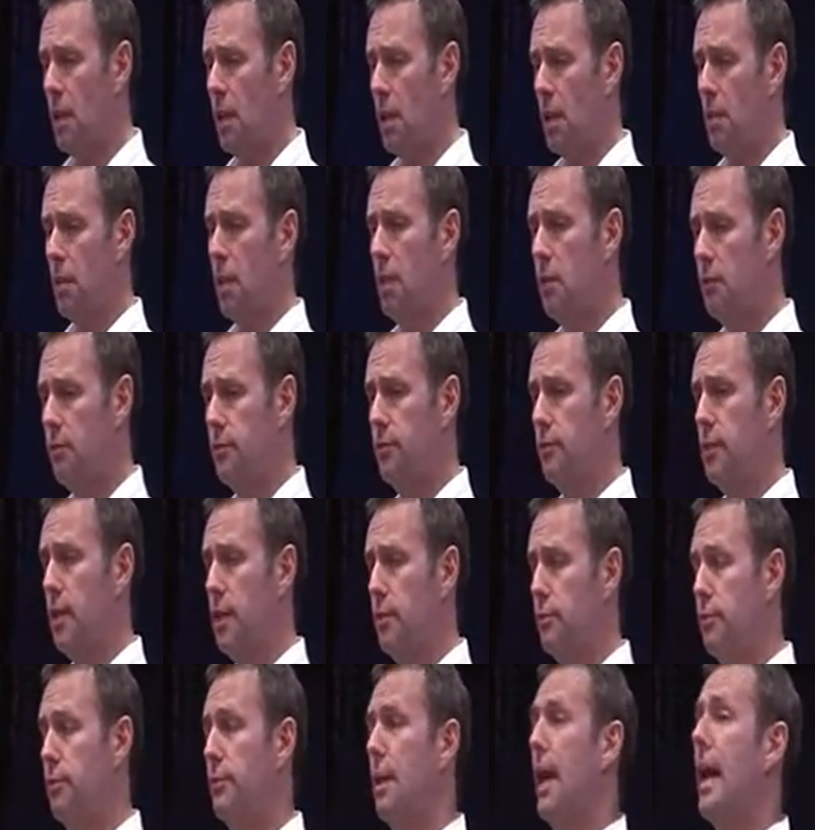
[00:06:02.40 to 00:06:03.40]

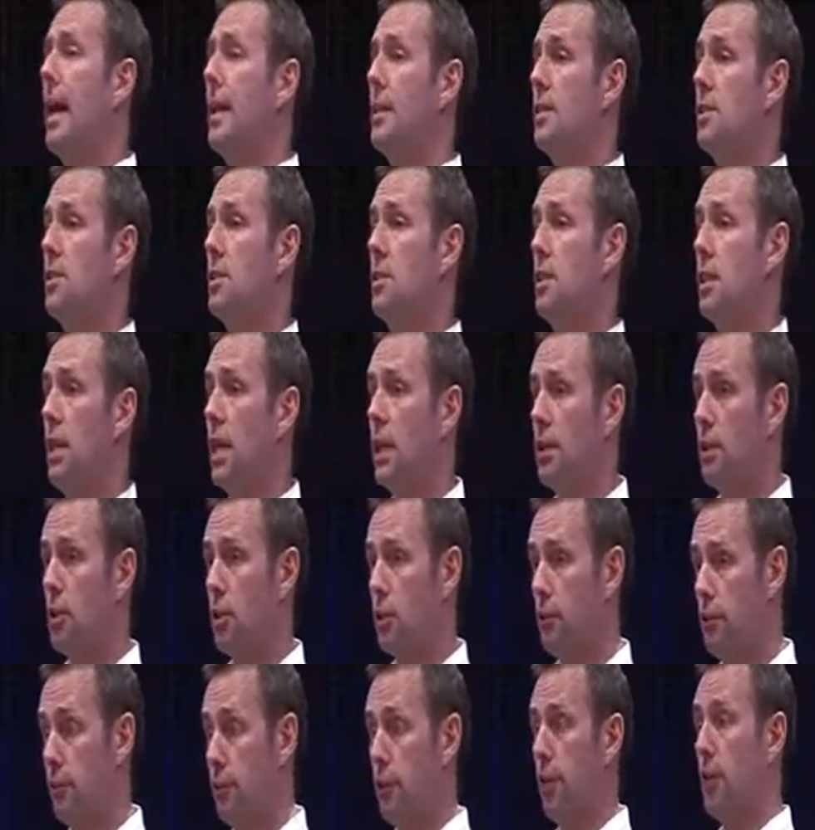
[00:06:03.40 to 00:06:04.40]
of flats and
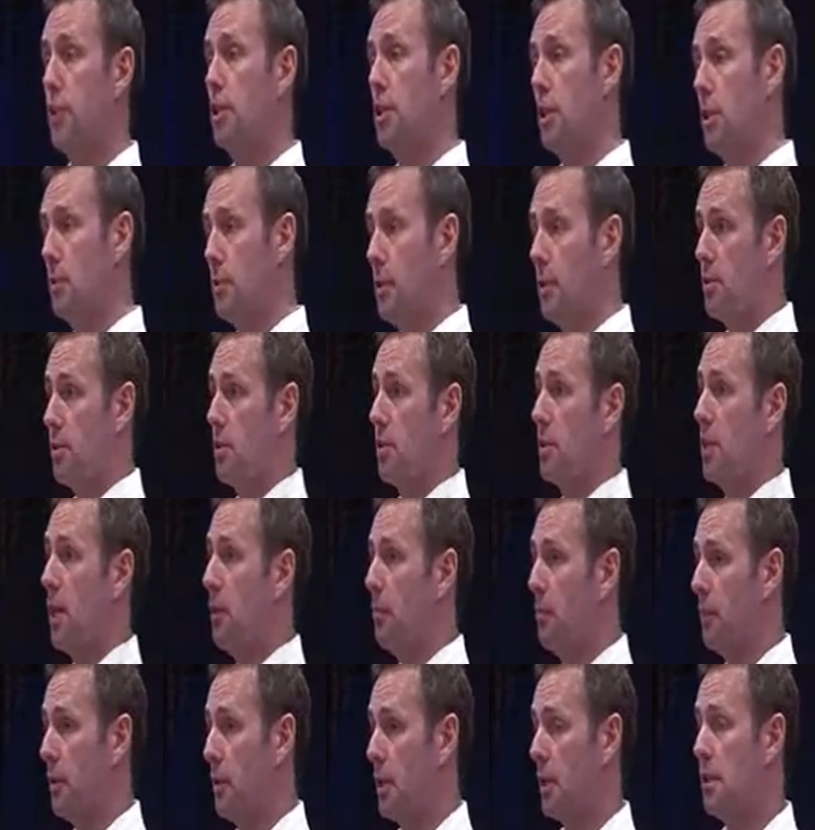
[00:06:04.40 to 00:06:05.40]
converting onto
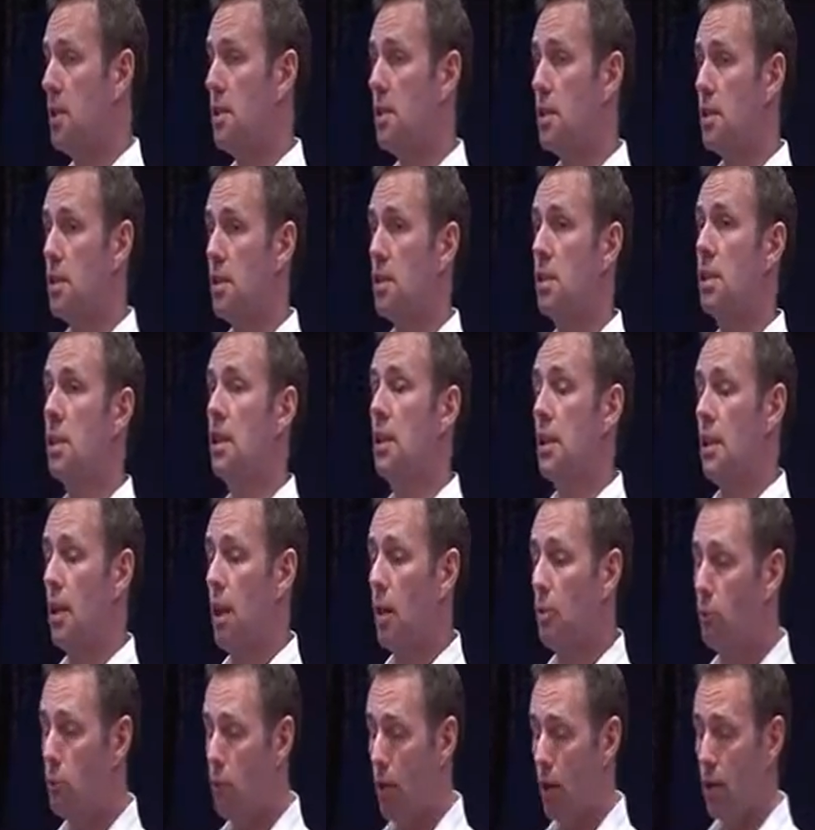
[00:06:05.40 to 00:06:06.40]
separate leases.
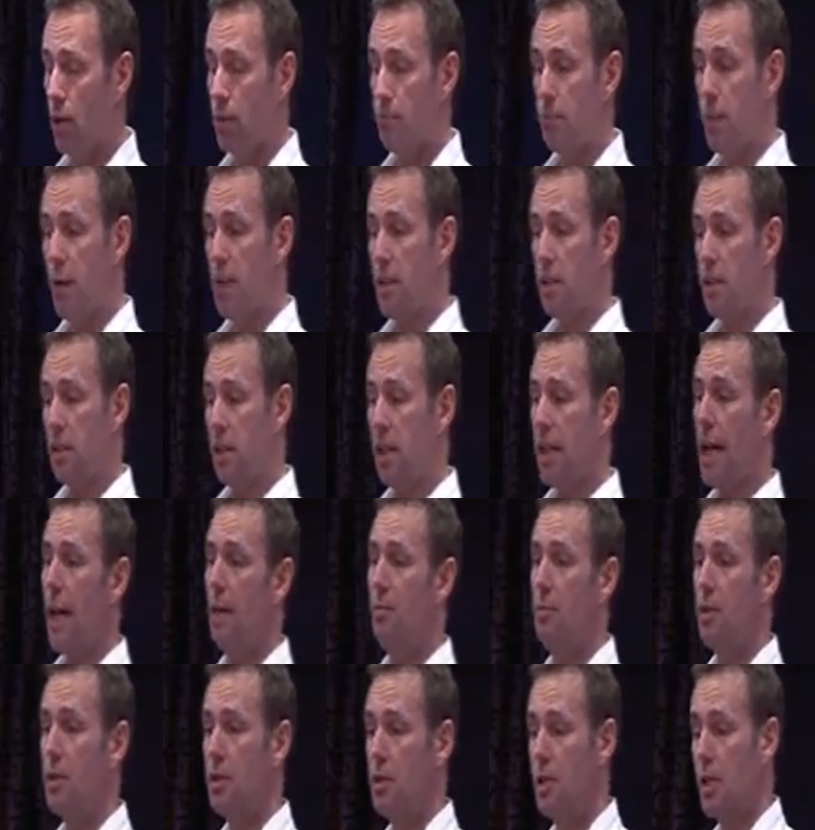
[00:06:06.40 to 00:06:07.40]
And what basically
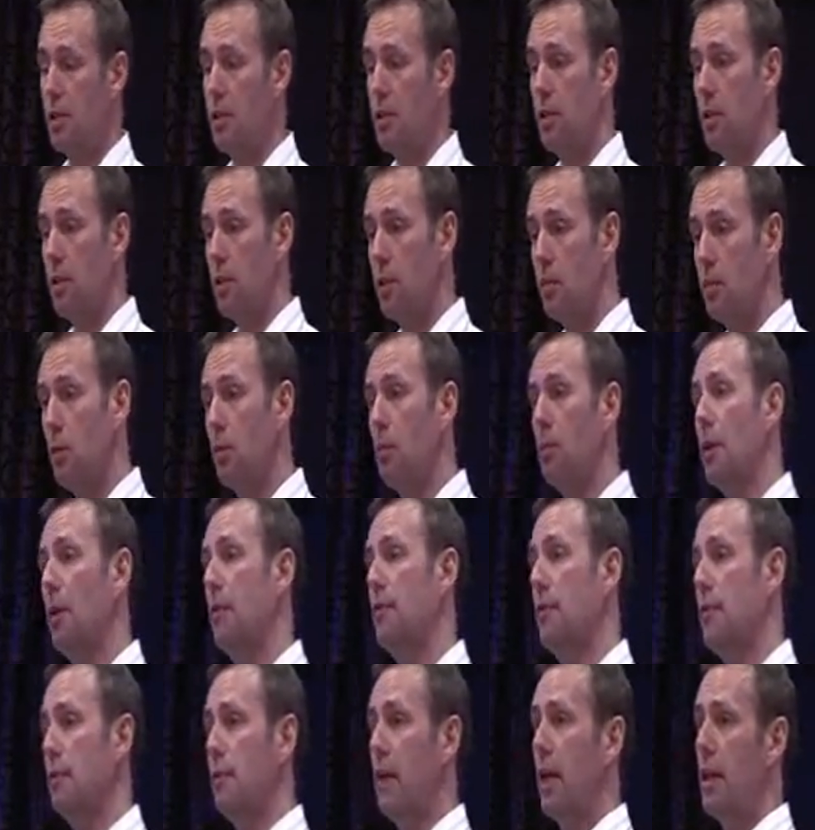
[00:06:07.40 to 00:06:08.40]
happens is that you
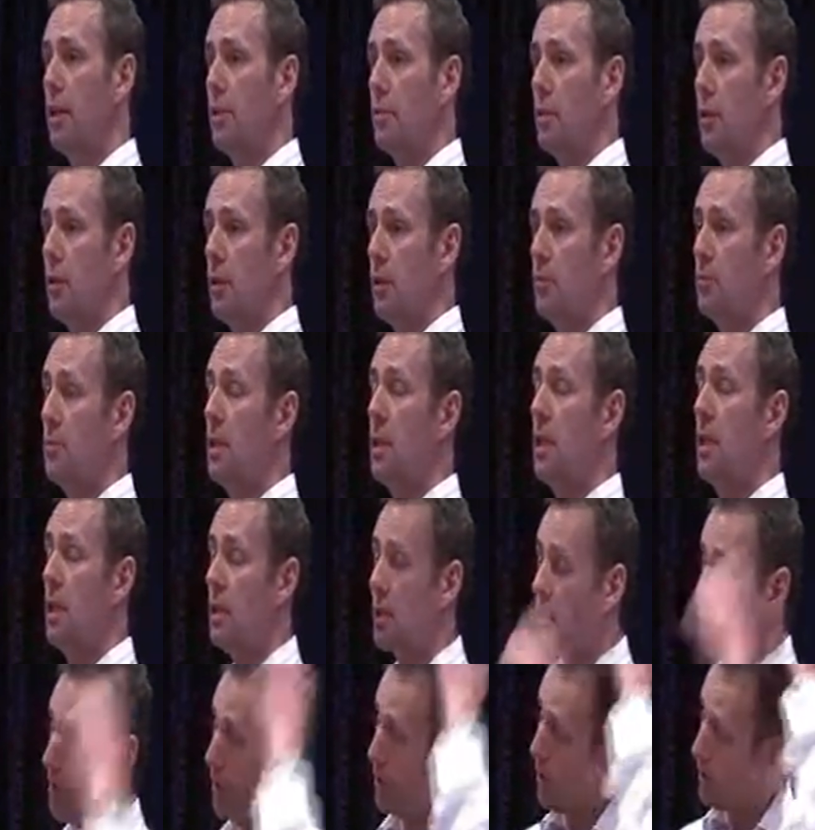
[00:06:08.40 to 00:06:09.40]
uplift the value on them.
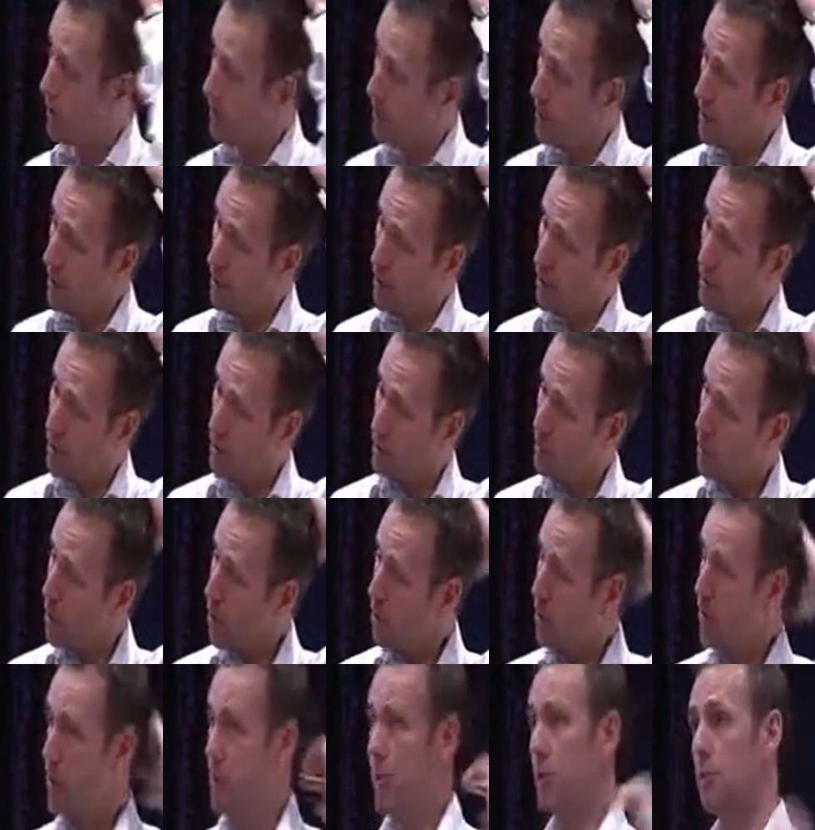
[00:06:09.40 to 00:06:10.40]
So the
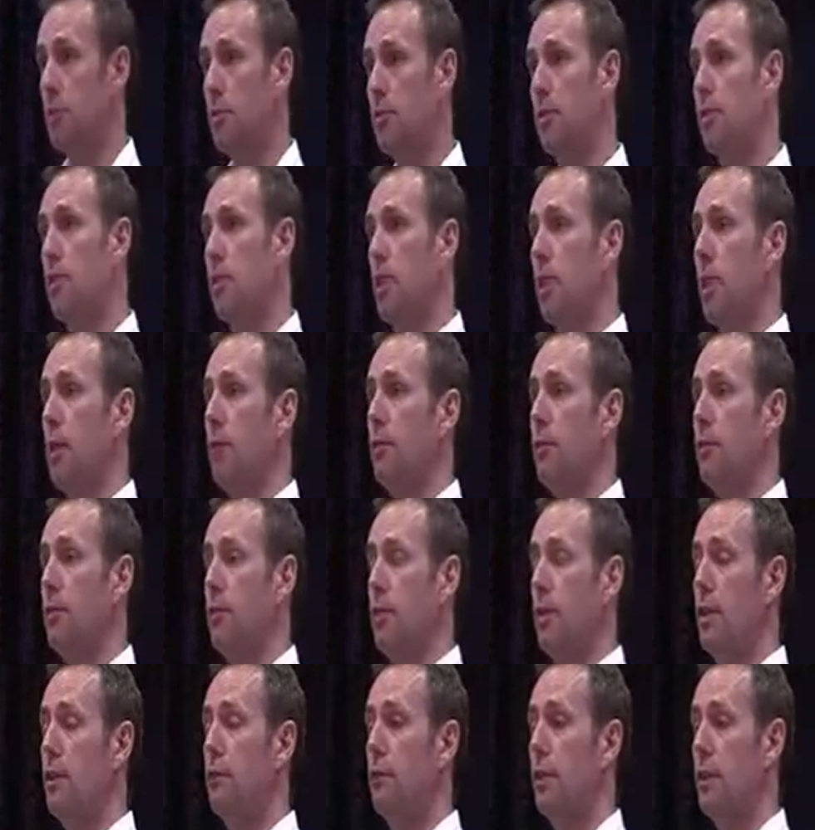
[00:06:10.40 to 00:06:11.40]
property was for sale for
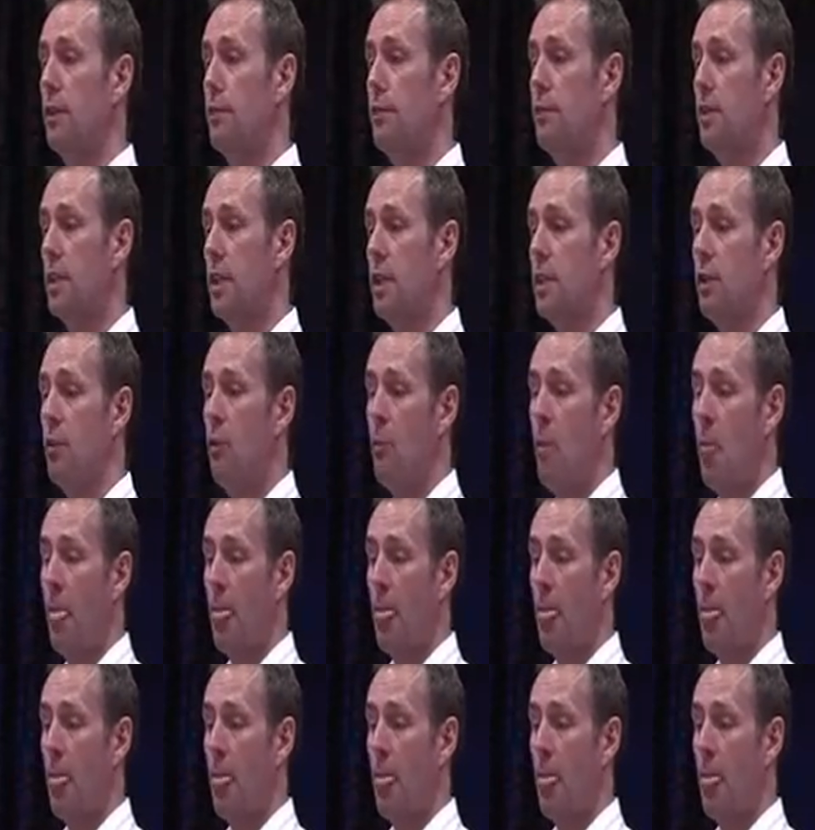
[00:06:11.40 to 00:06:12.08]
350.